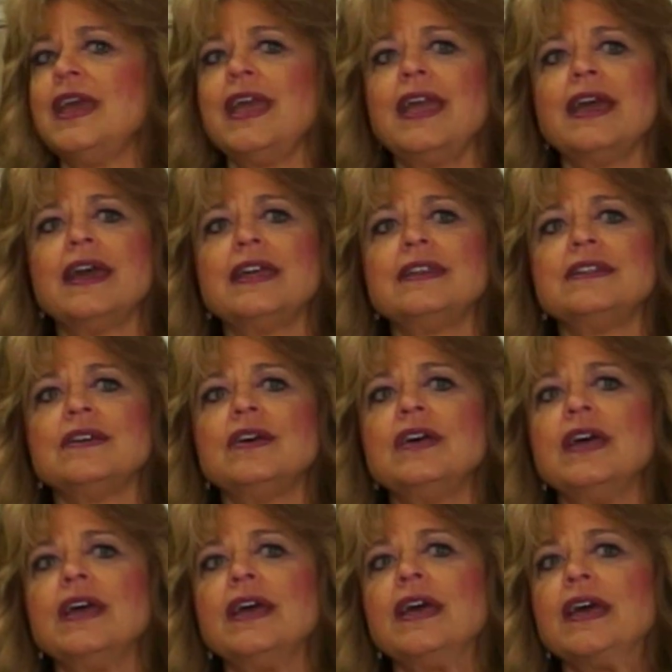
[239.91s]
And
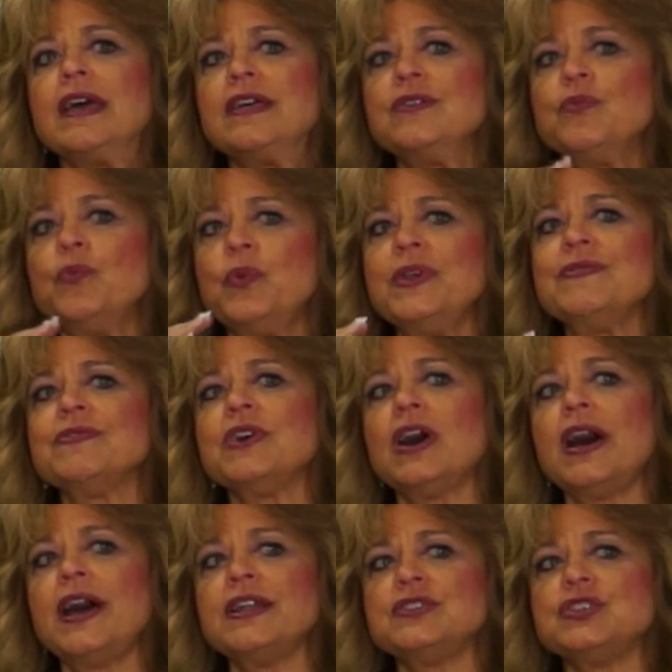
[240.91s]
we've
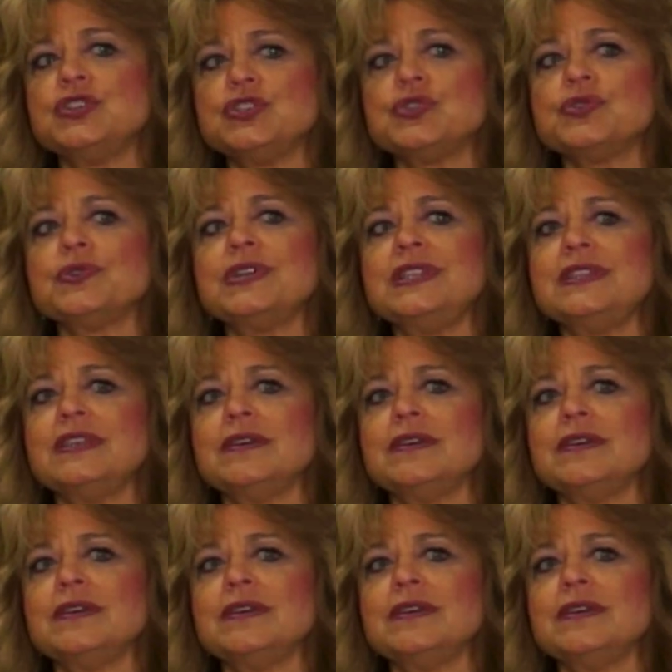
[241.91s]
got to treat